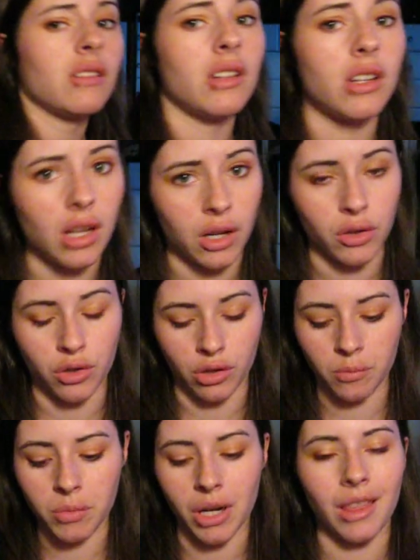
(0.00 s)
Not
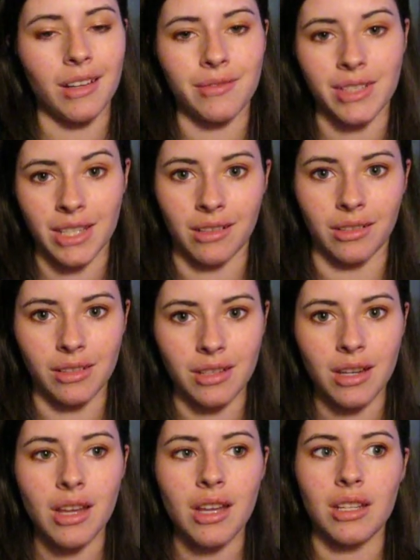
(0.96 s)
sure, but I love teals.
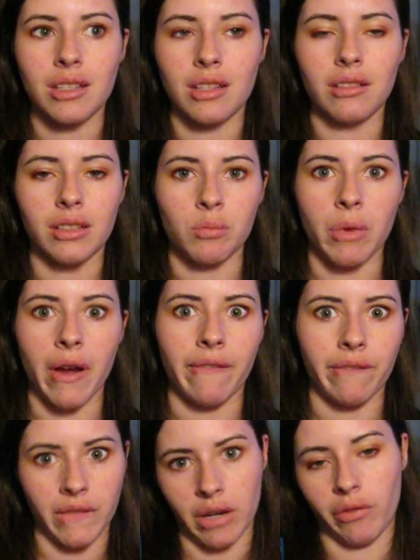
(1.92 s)
Teal is my
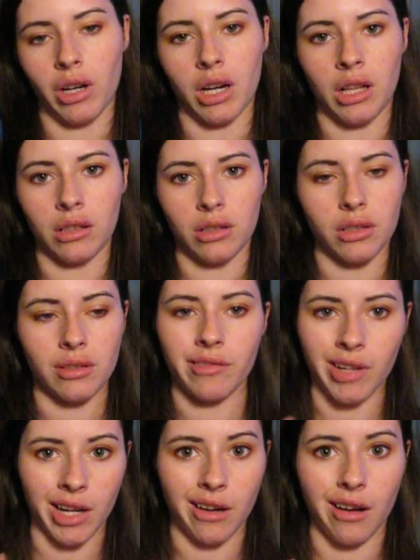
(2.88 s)
favorite color, so
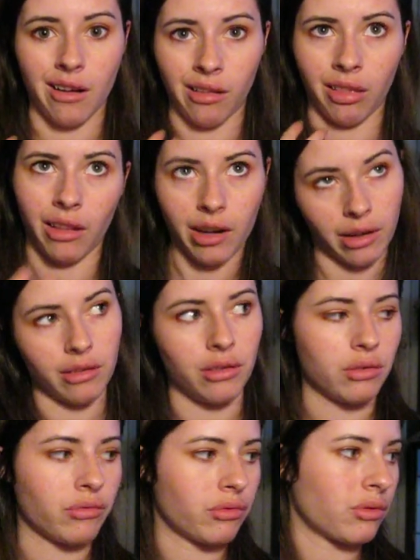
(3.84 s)
I've got a lot of
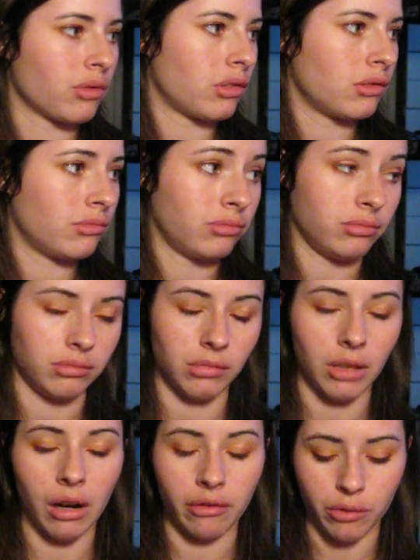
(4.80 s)
those,
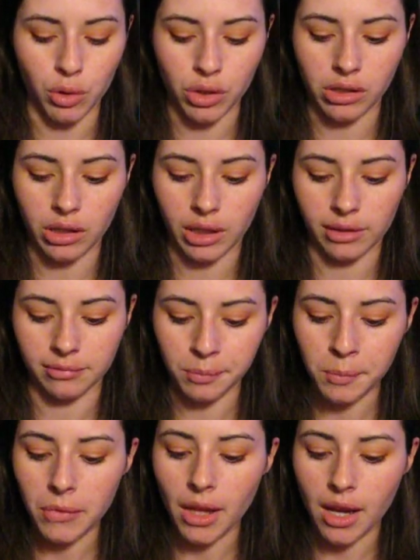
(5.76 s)
unfortunately.
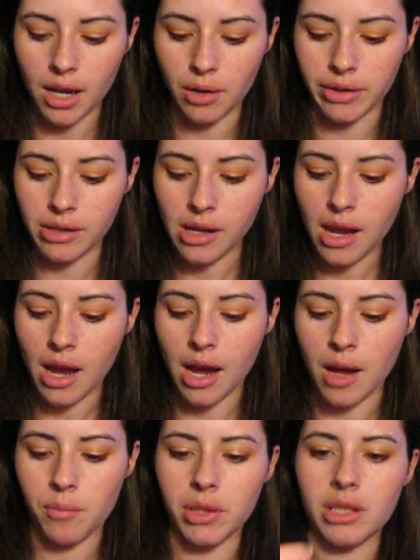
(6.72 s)
Anyways,
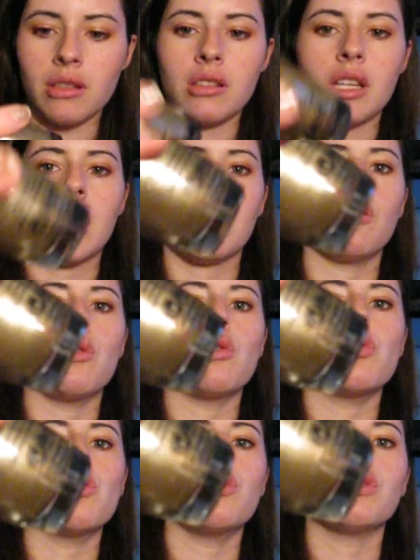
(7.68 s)
um, this is a
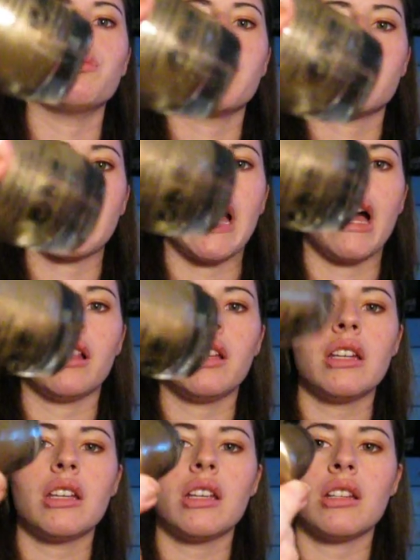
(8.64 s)
gold metallic.